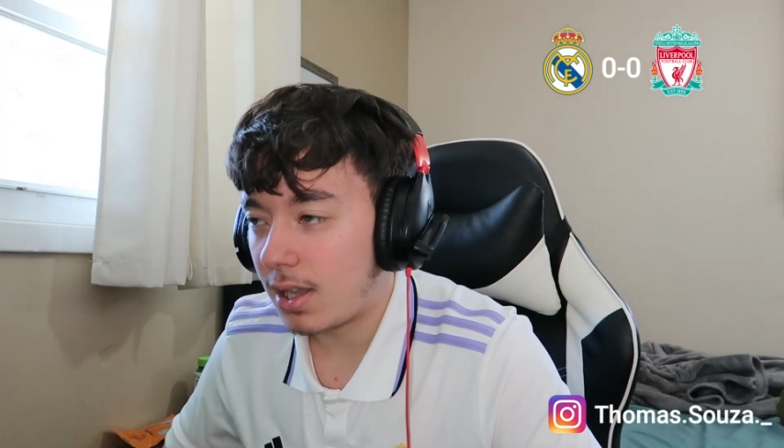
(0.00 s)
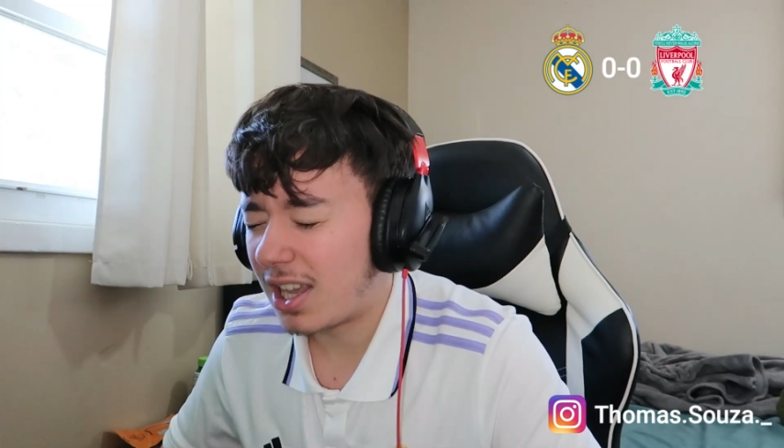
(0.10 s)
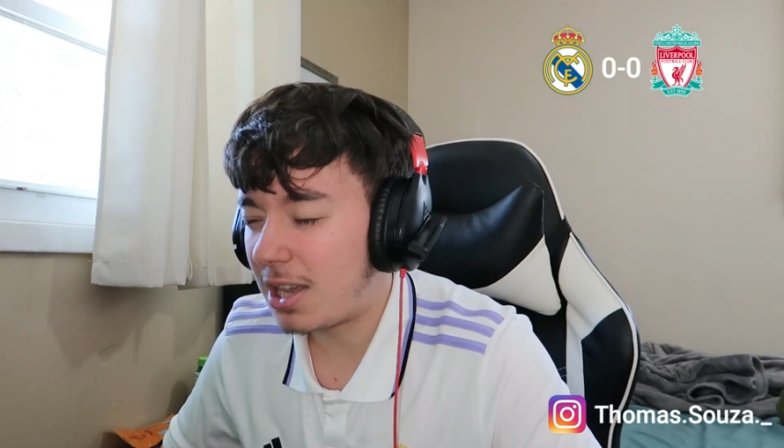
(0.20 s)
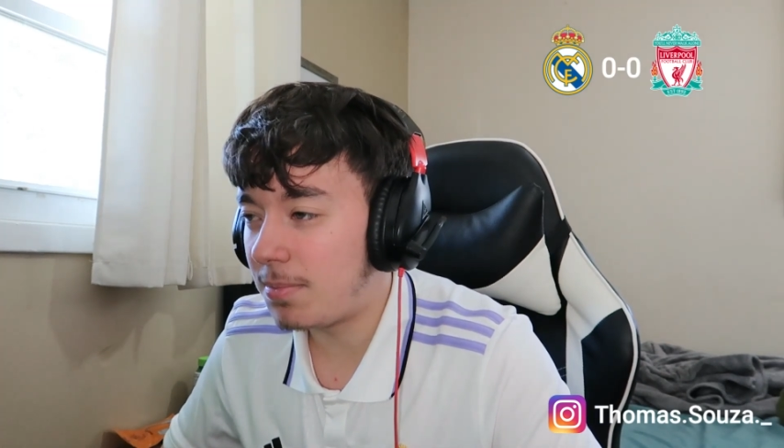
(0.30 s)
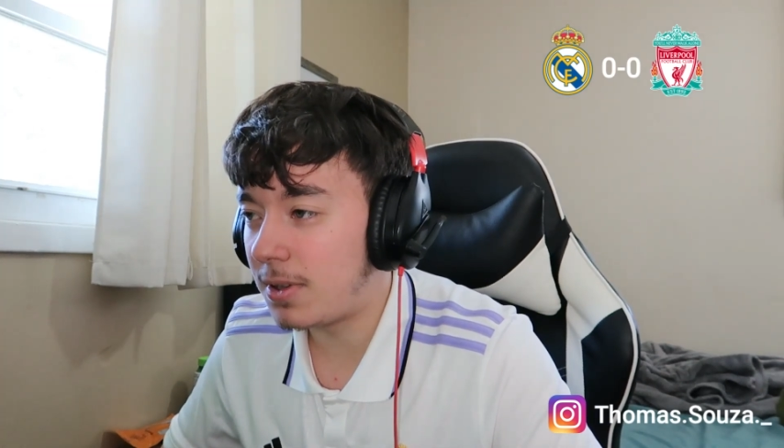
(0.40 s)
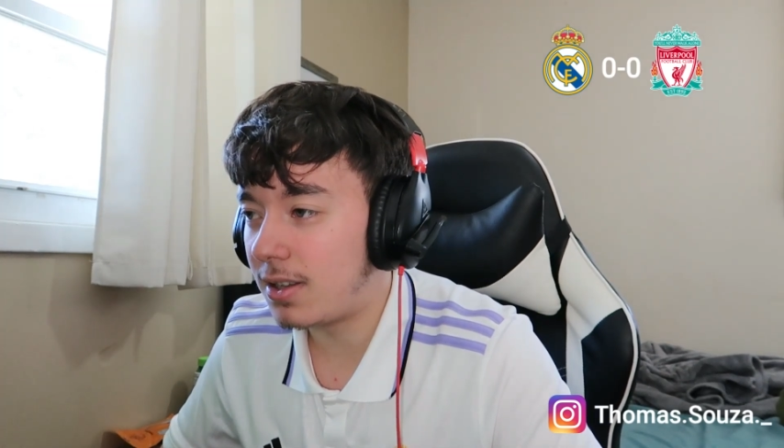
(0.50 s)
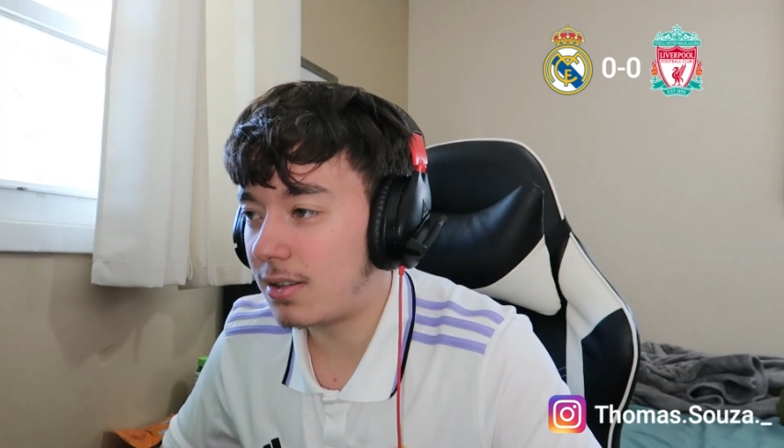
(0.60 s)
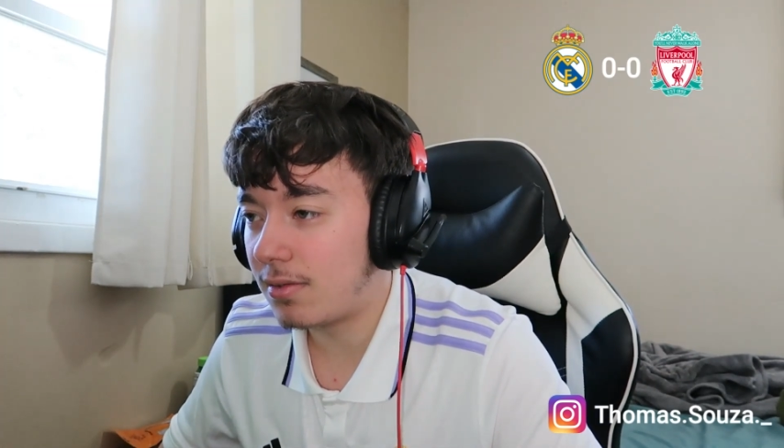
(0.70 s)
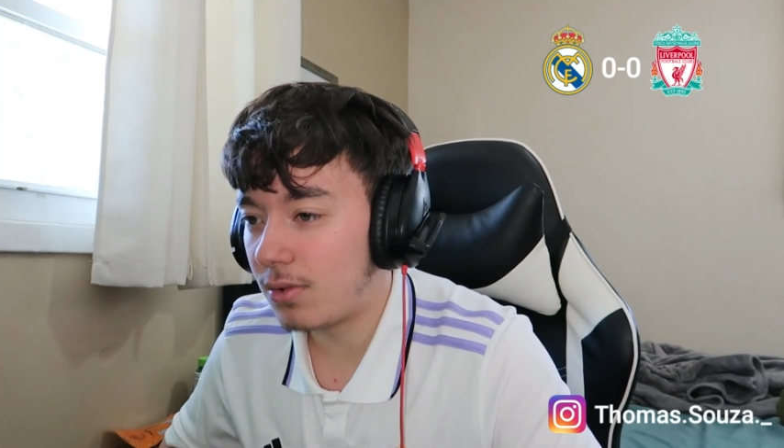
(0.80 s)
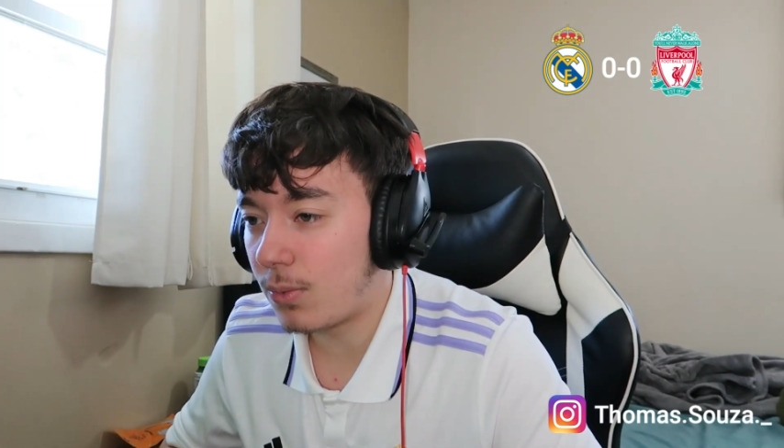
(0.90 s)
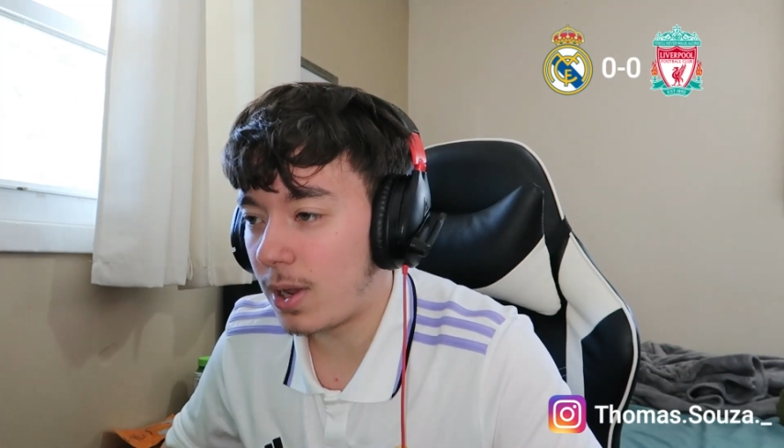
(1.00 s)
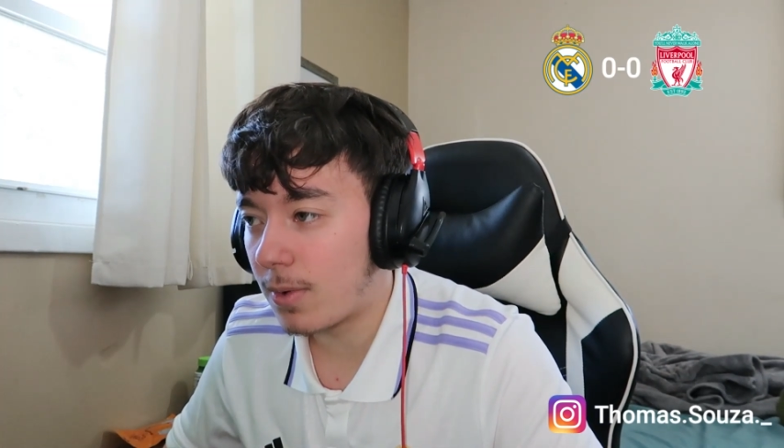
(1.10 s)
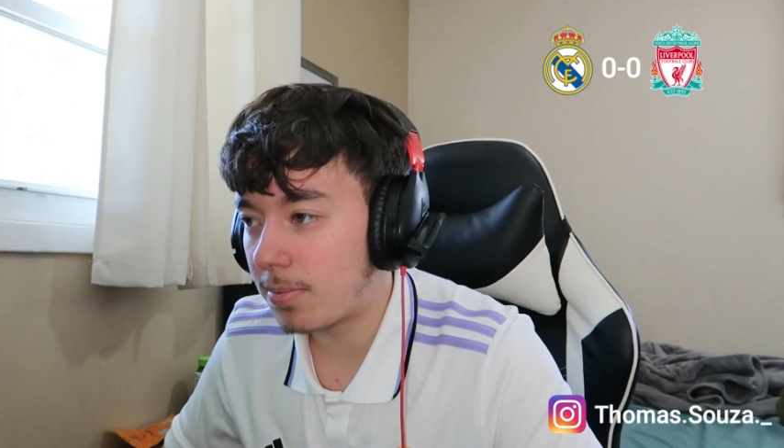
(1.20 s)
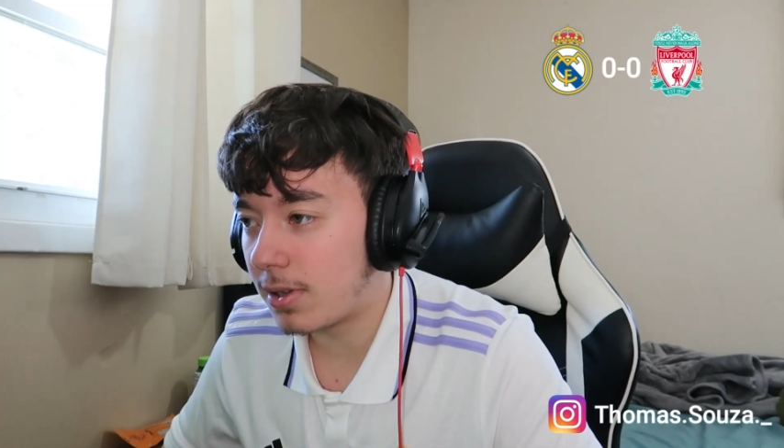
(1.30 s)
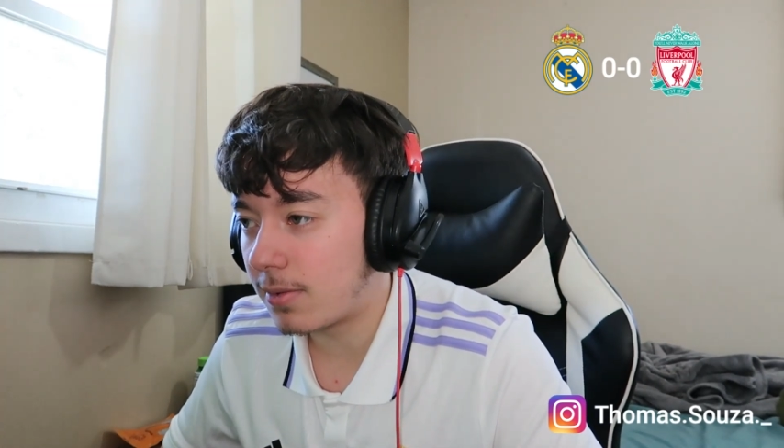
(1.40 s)
And keep it the way
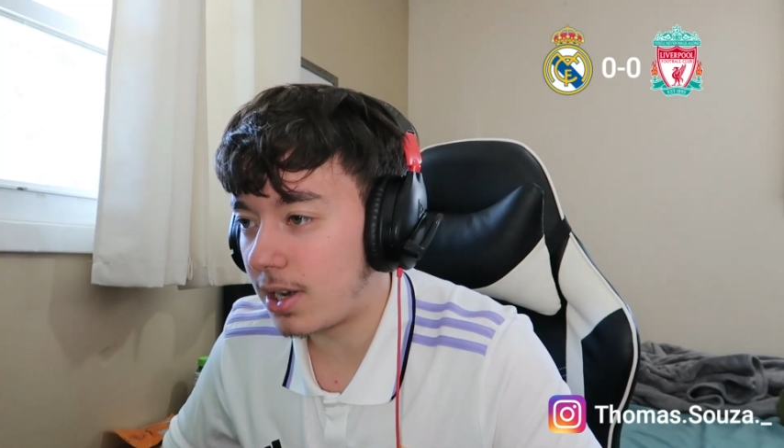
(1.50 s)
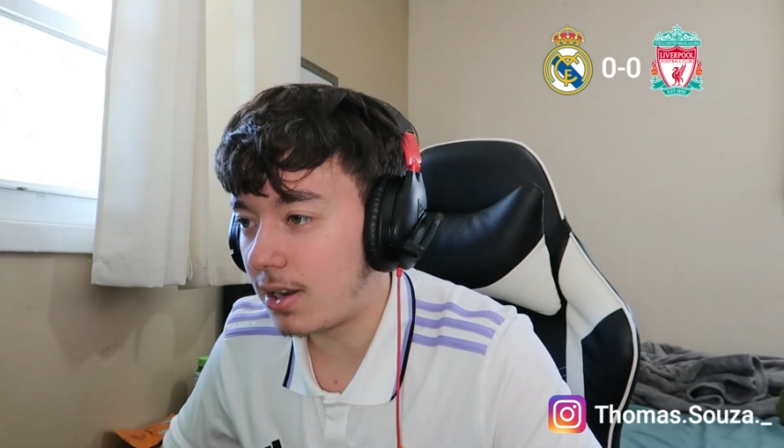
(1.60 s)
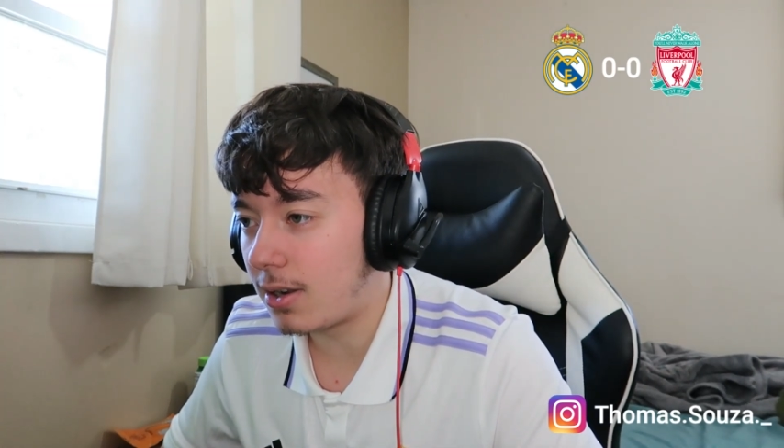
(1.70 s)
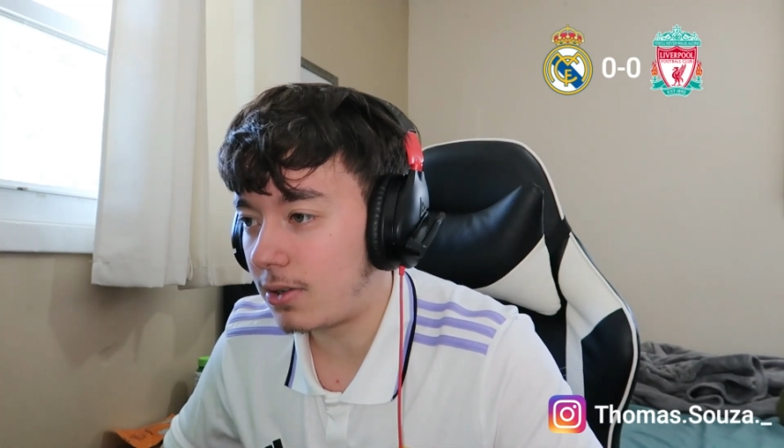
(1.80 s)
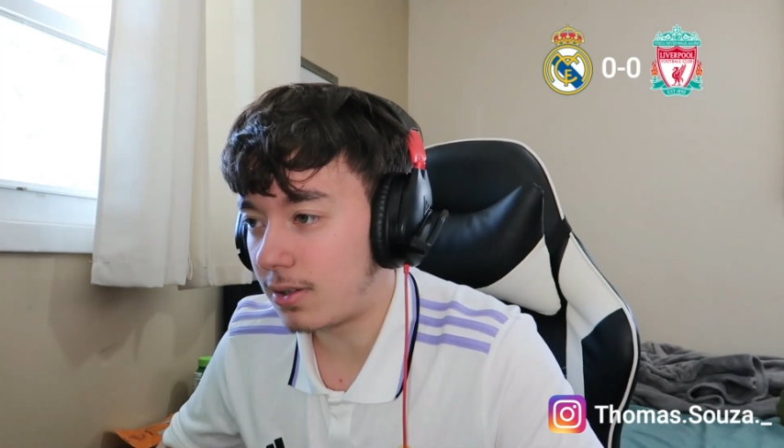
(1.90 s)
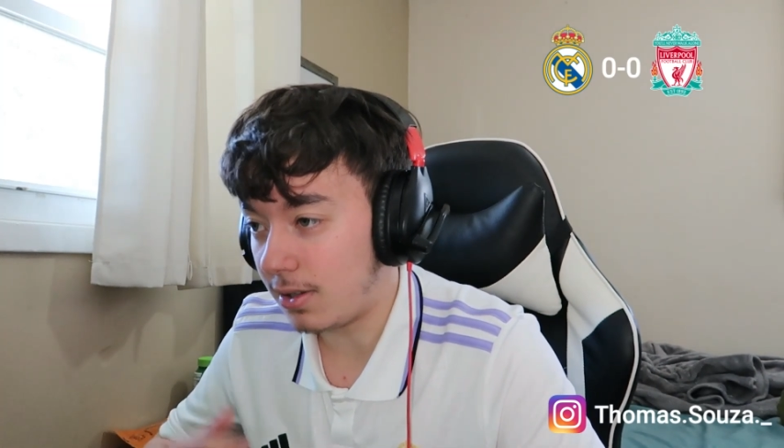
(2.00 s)
we're playing right now.